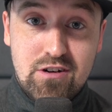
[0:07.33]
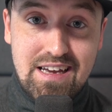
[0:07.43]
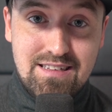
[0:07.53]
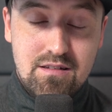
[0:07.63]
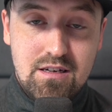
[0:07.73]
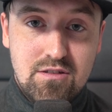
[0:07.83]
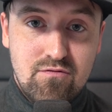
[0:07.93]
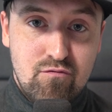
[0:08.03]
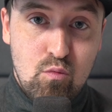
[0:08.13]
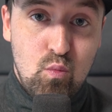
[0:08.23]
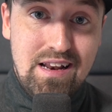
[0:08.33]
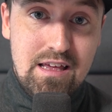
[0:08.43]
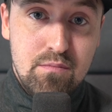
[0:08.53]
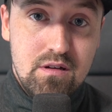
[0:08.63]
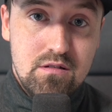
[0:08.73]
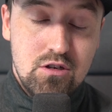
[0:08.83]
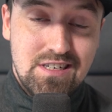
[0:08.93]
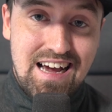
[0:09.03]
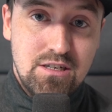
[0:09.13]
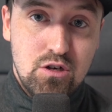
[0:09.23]
insights from William
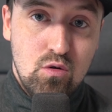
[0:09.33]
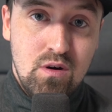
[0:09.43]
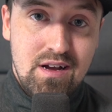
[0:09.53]
Sutanto,